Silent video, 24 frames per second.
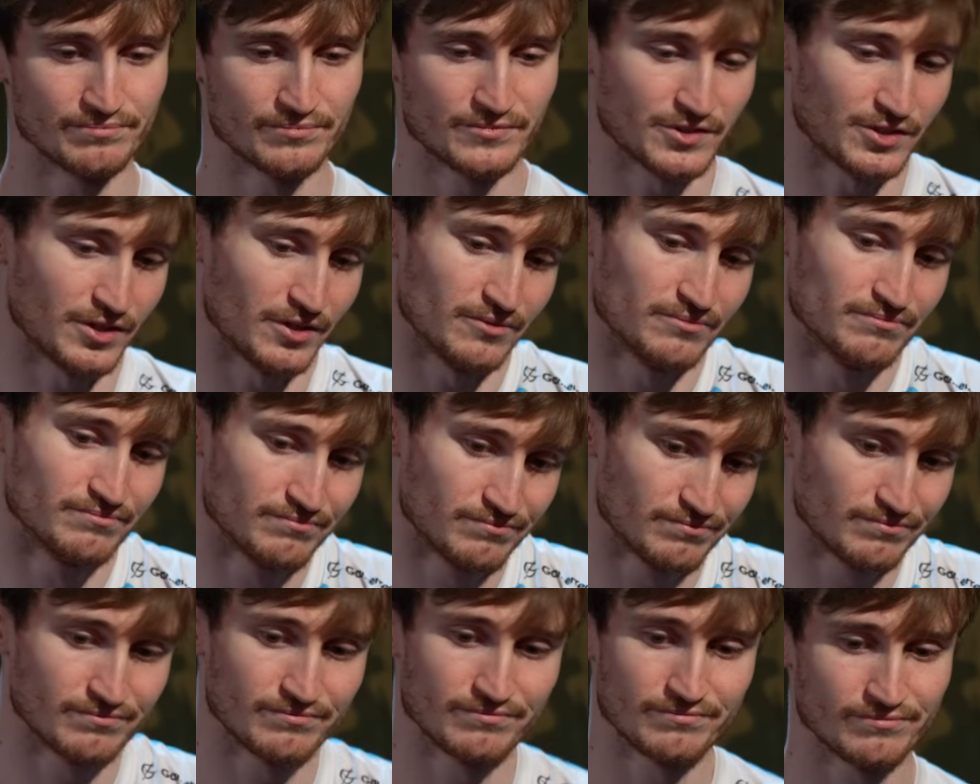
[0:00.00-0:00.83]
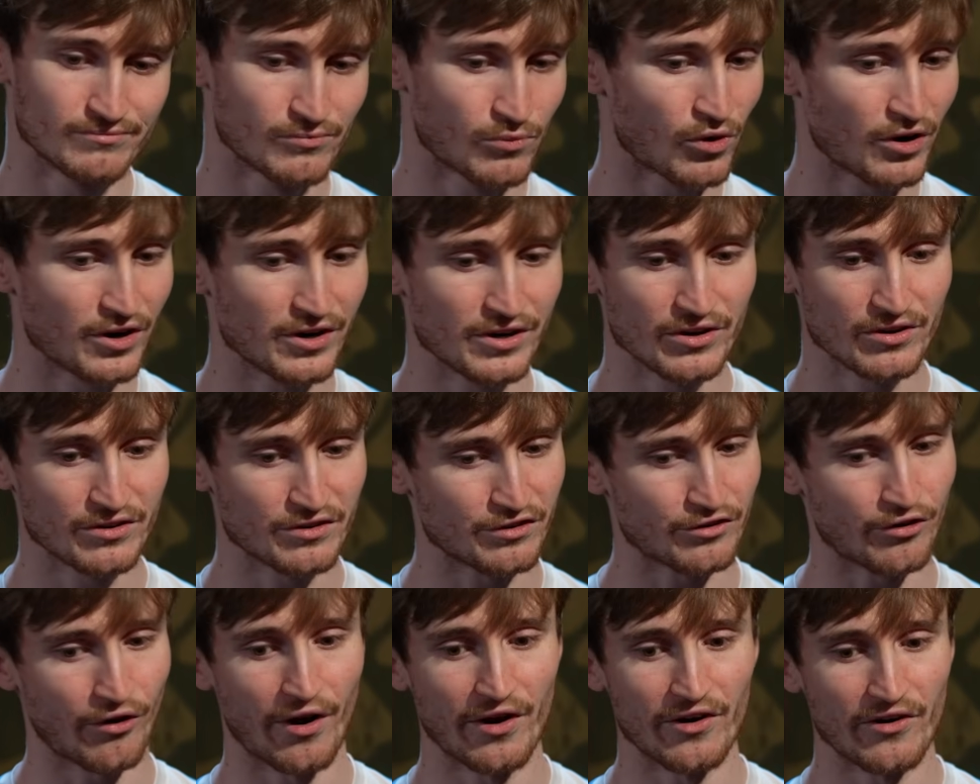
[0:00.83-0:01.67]
So we're in good
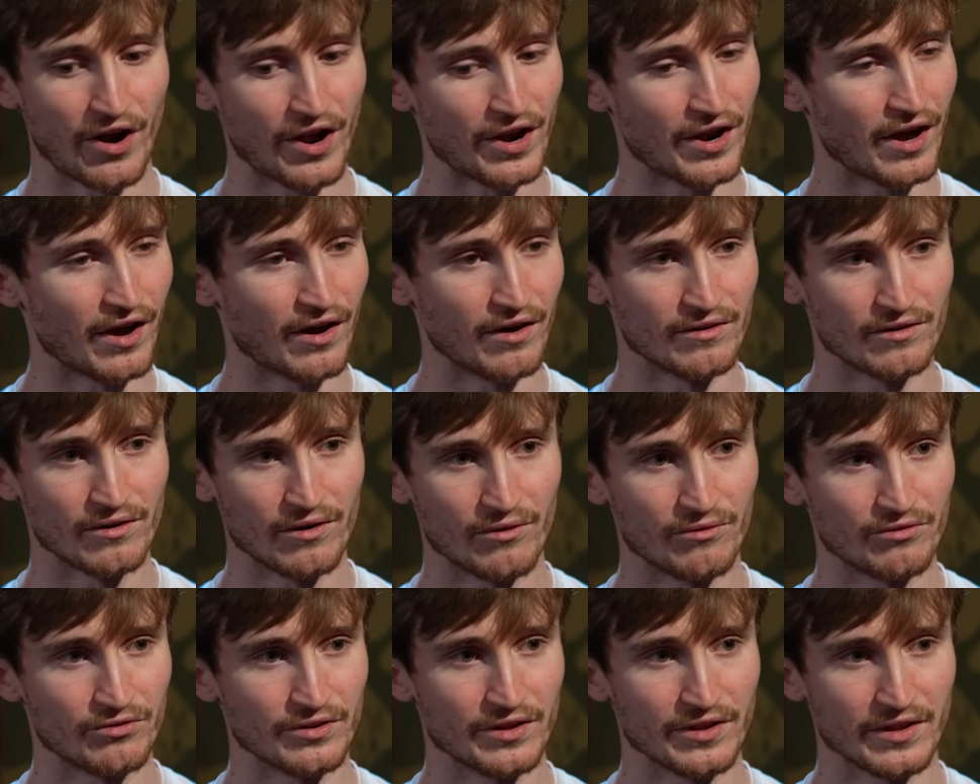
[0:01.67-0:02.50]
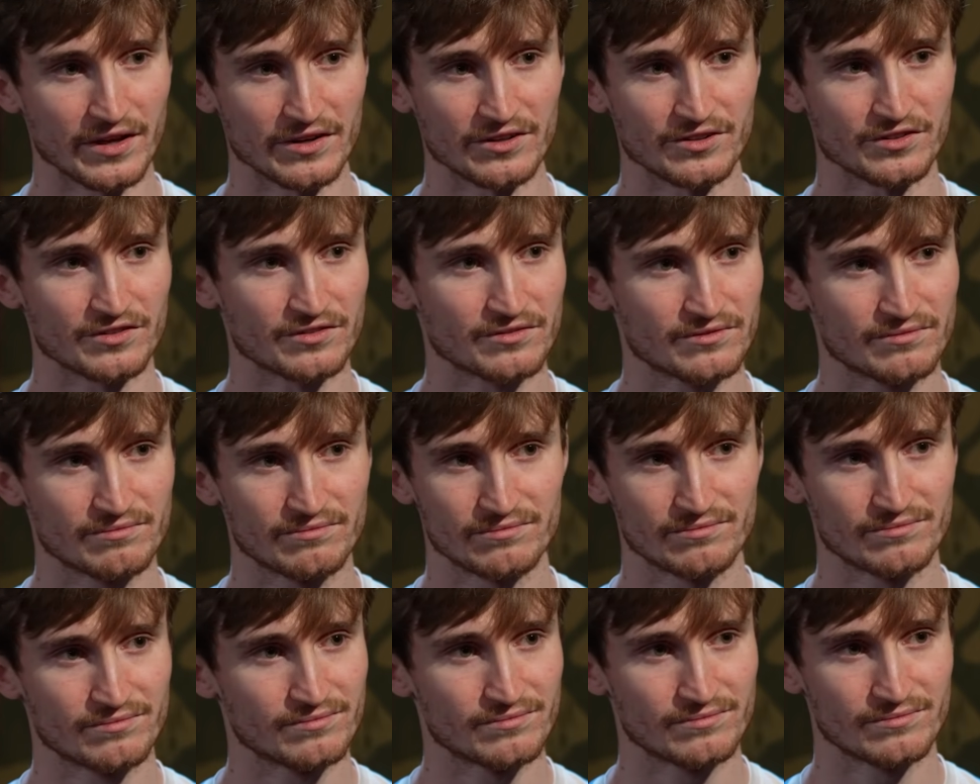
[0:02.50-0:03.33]
stride right now. Hopefully that just,
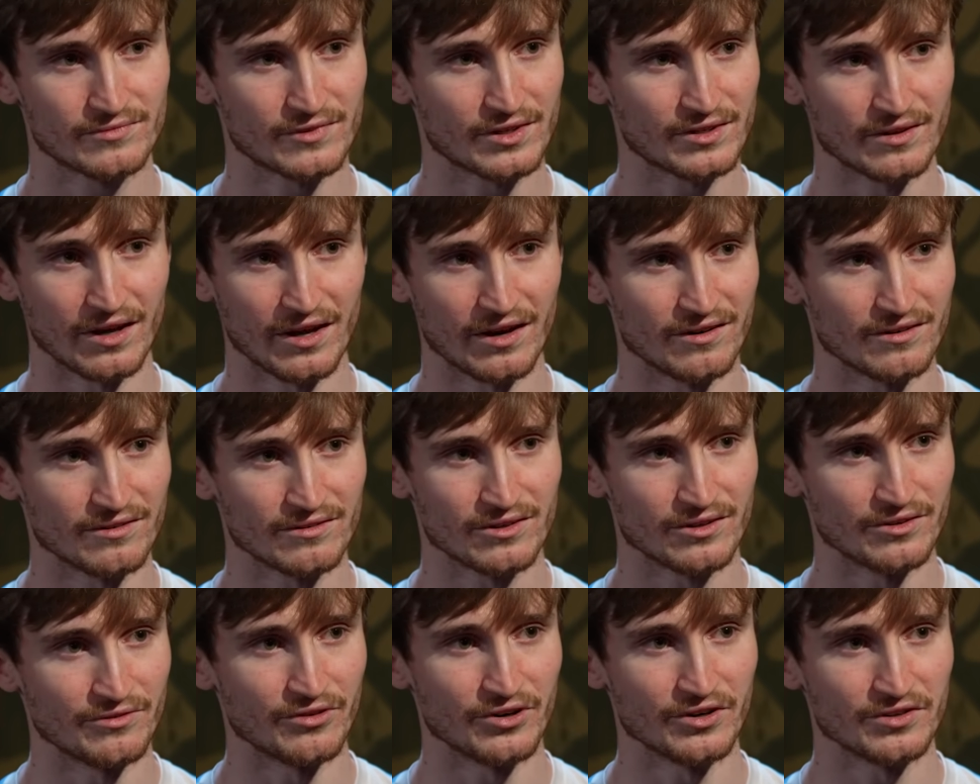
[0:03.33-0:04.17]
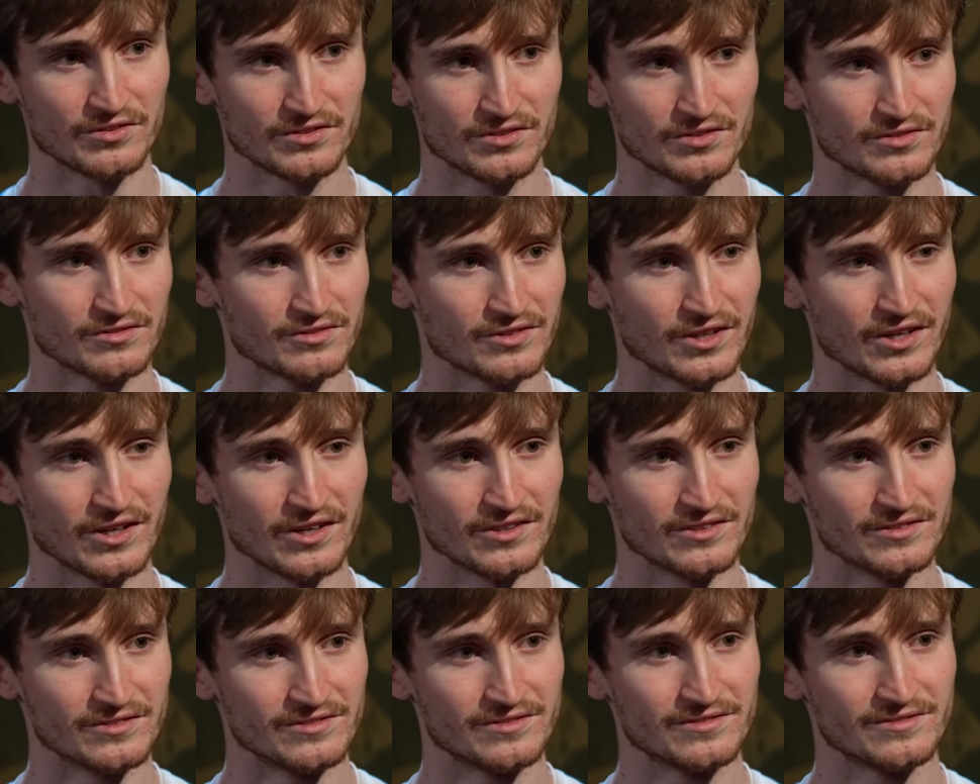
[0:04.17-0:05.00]
I don't know, converts. Yeah.